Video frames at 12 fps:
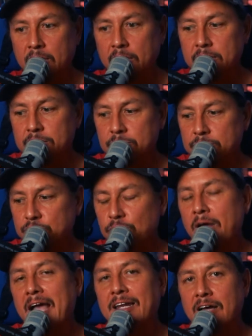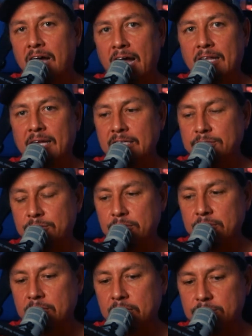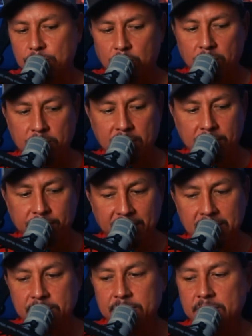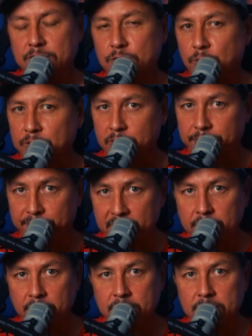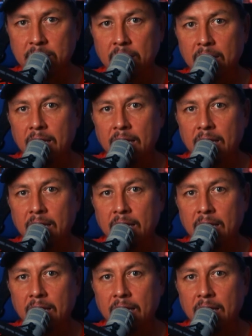is to try and highlight certain historical events, historical figures,